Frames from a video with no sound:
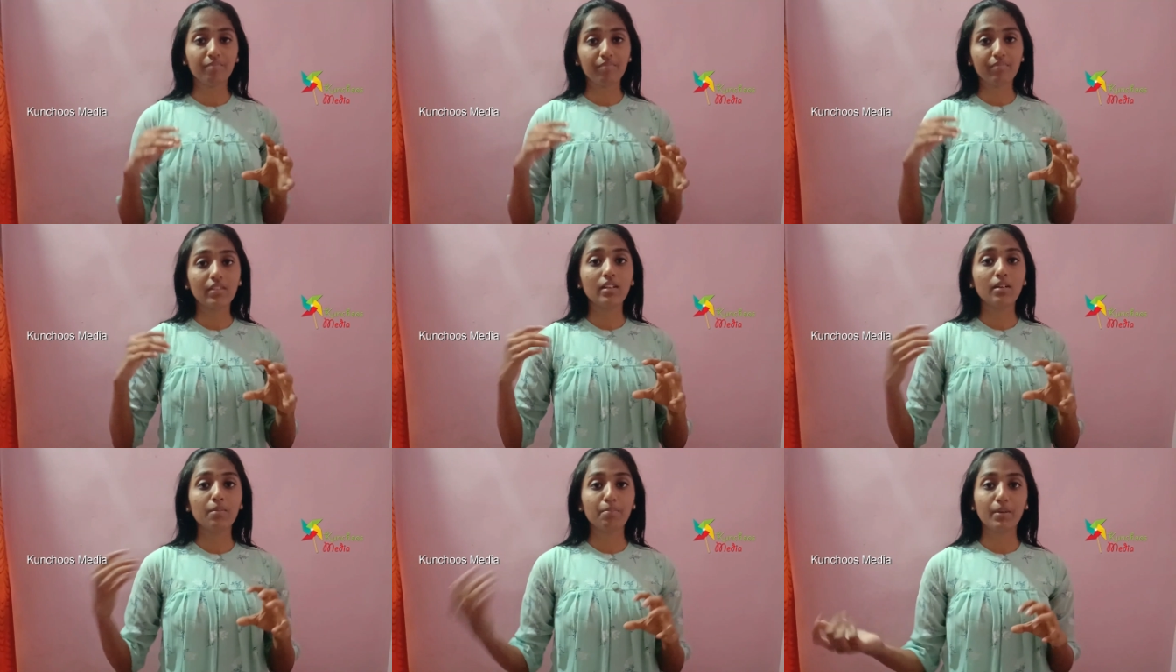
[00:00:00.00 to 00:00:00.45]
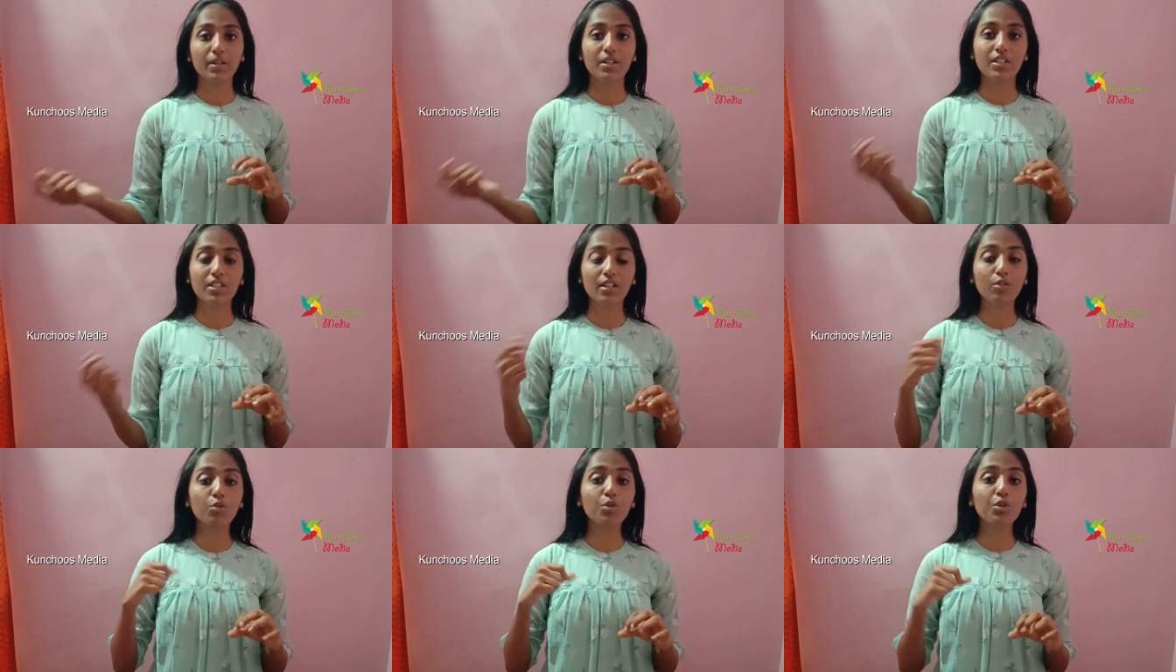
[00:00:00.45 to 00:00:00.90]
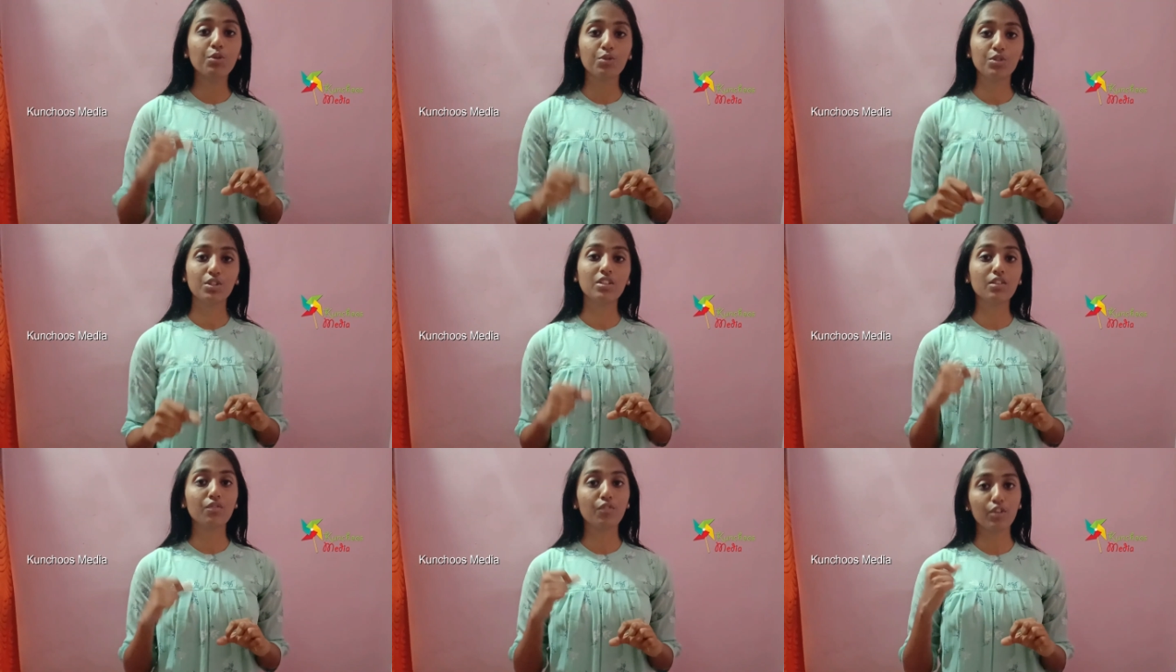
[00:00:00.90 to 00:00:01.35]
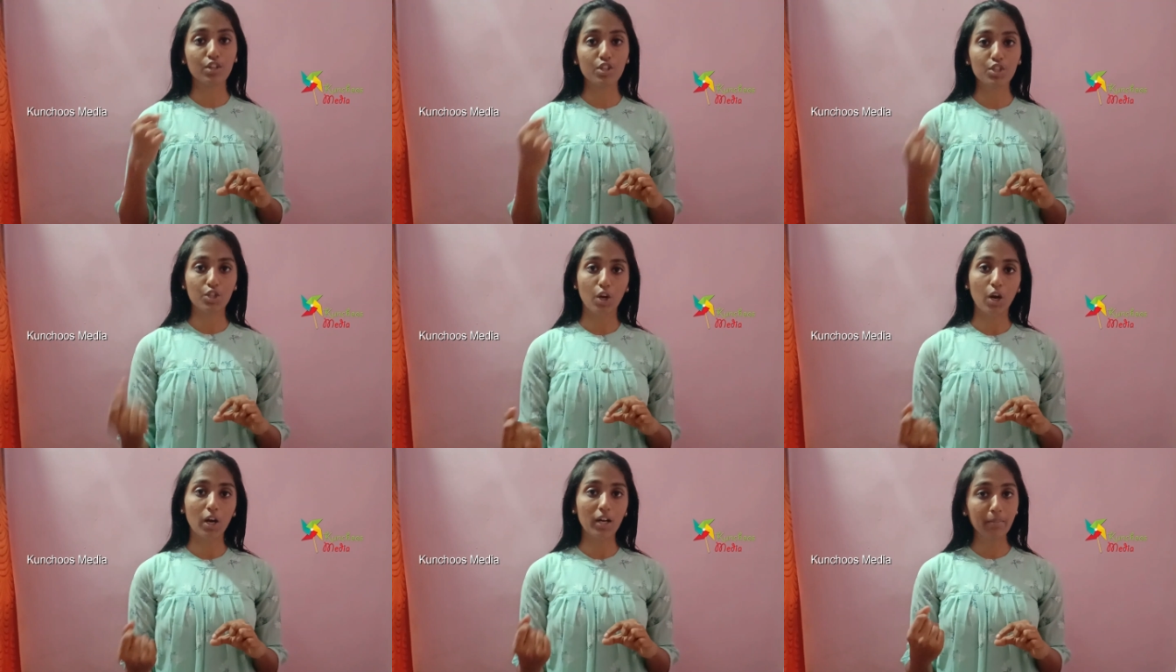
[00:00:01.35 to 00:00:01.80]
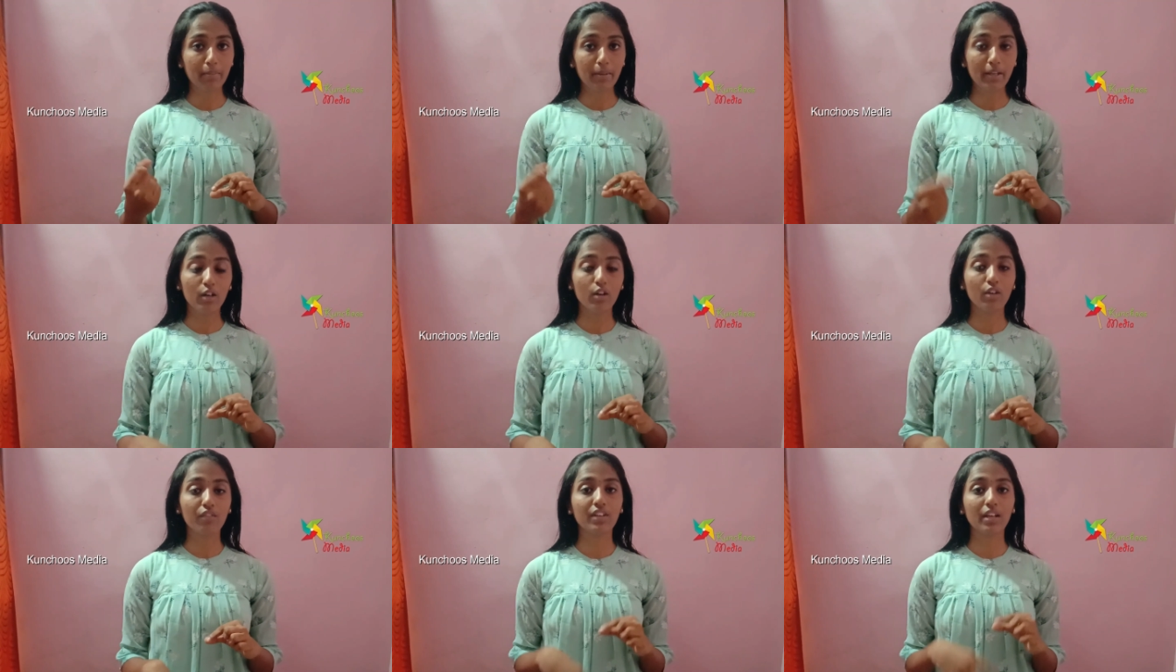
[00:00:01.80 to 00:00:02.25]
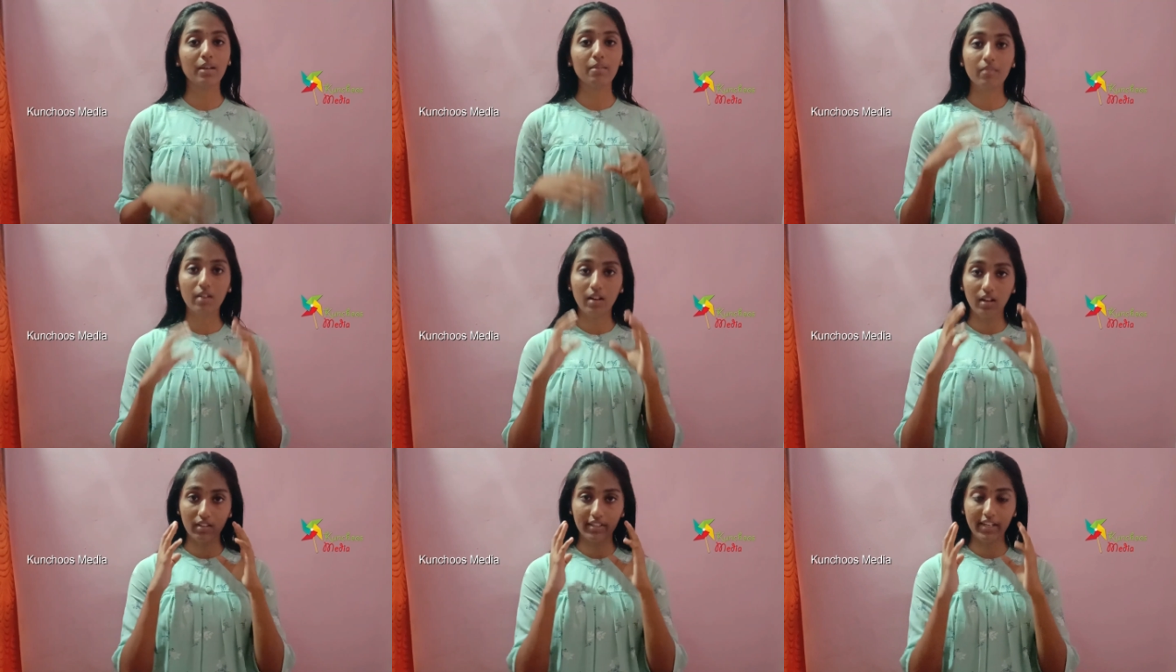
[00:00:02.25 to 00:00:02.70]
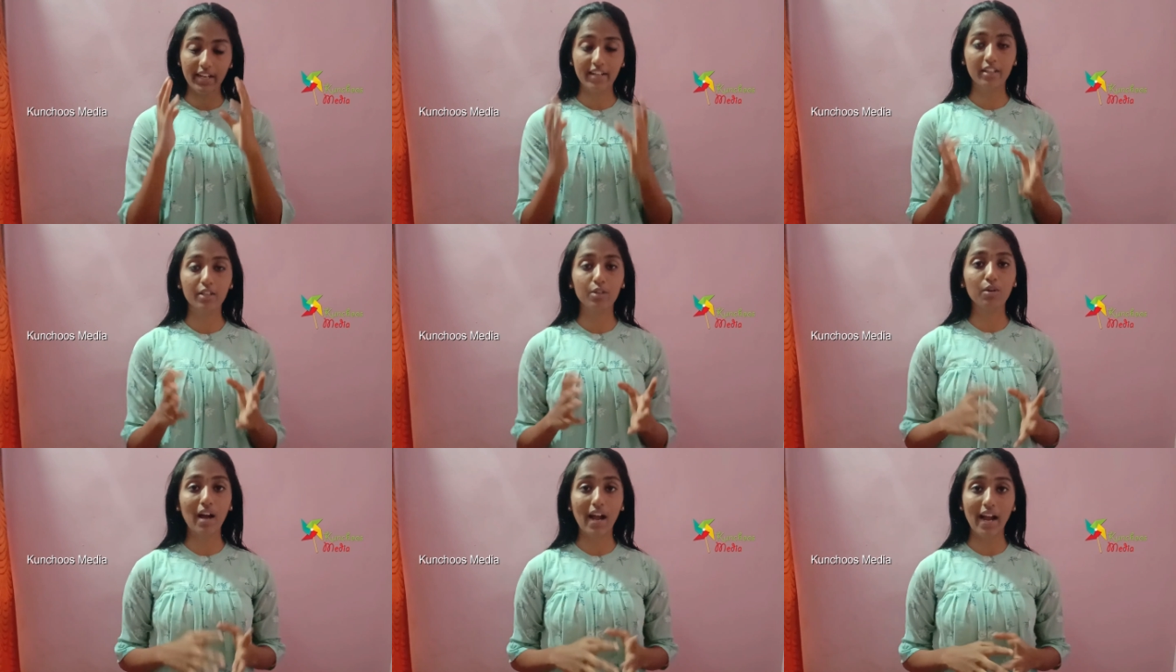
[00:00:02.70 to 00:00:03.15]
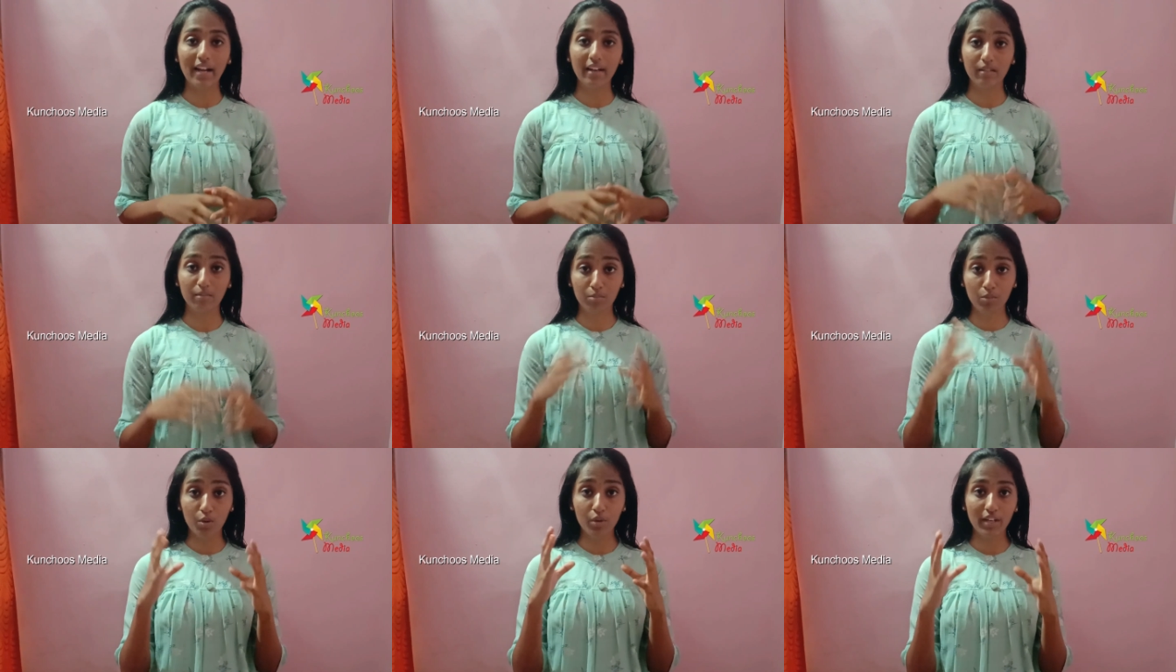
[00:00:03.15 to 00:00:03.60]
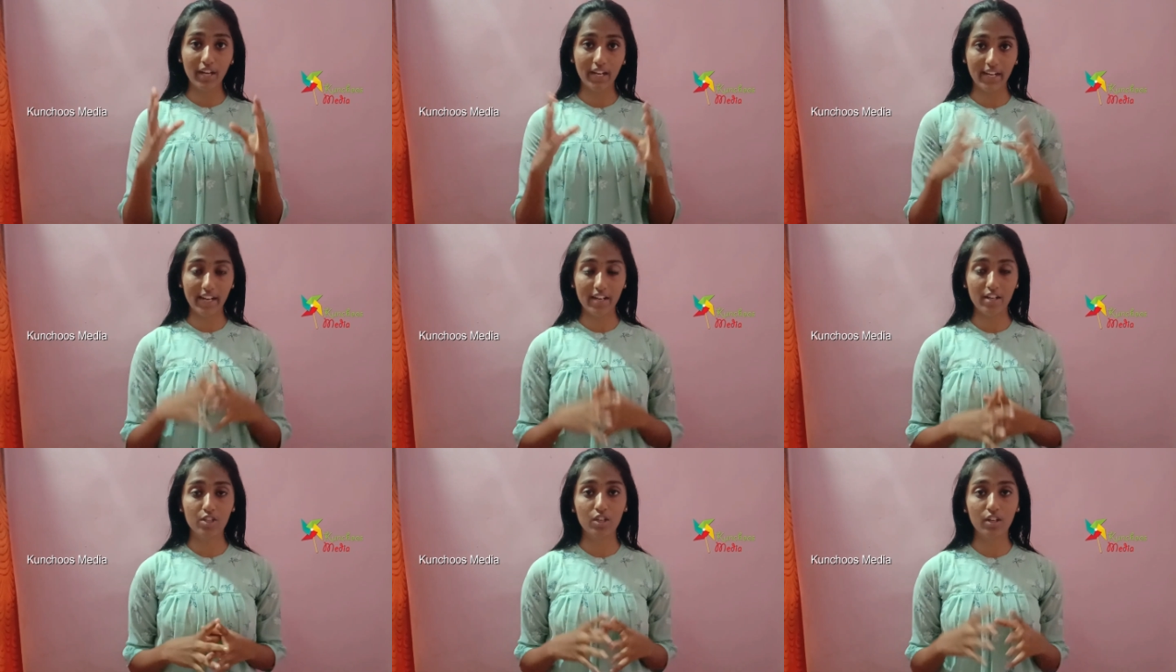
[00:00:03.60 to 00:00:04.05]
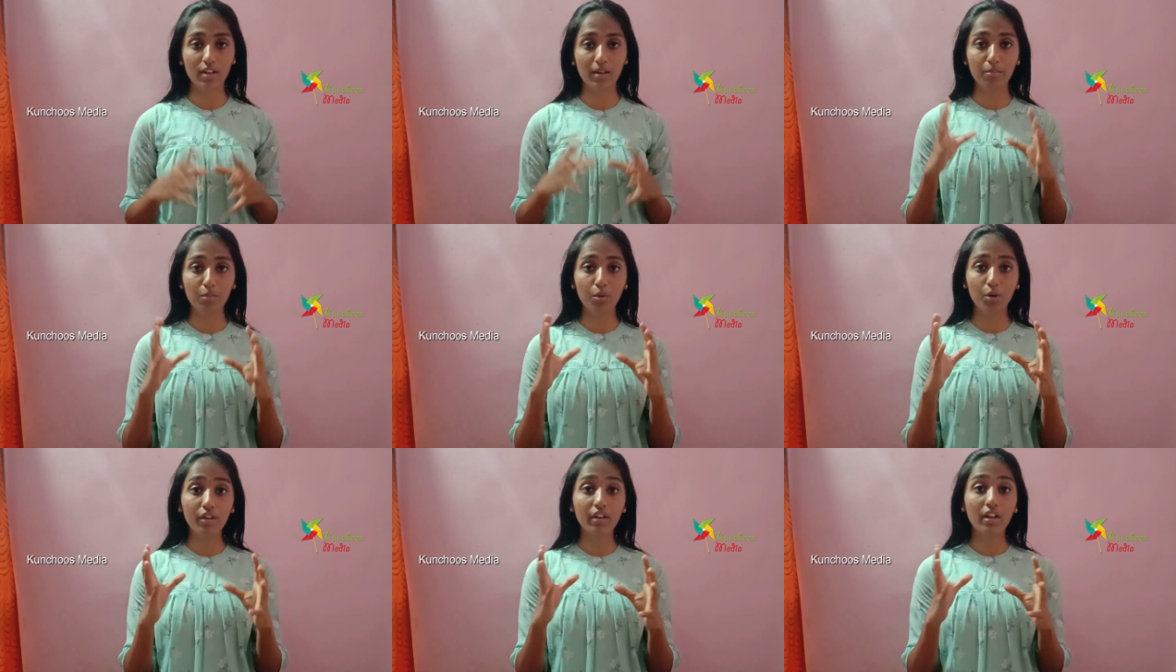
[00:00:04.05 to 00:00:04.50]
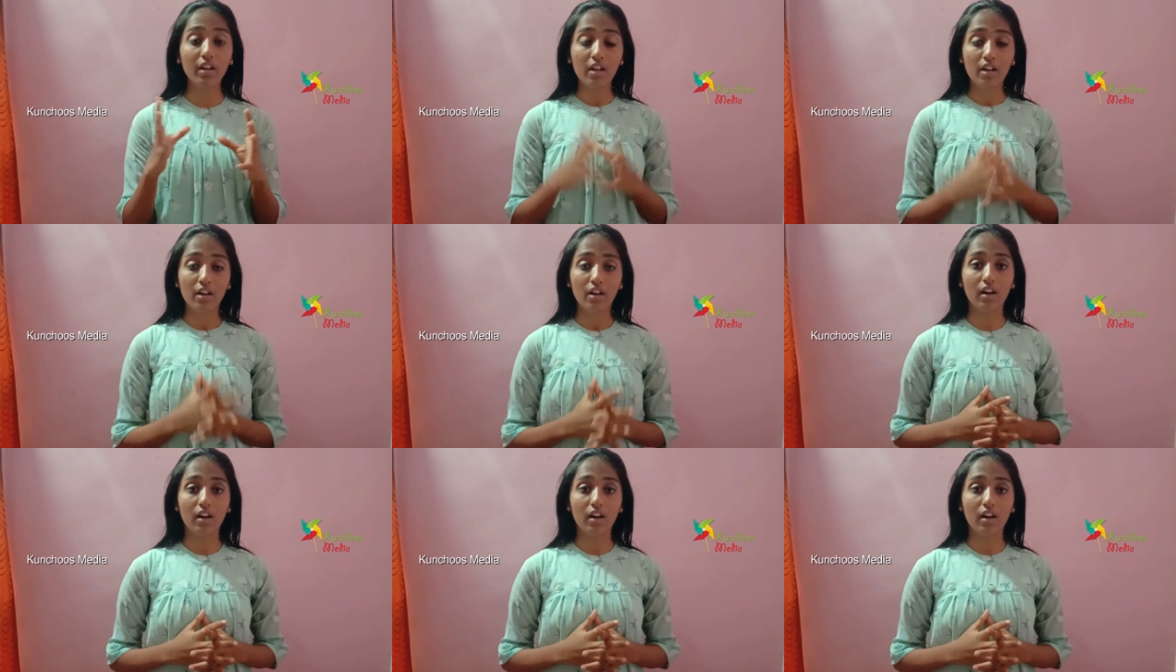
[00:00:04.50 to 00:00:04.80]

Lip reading: the person who uses it for a short period of time tend to have more attention and more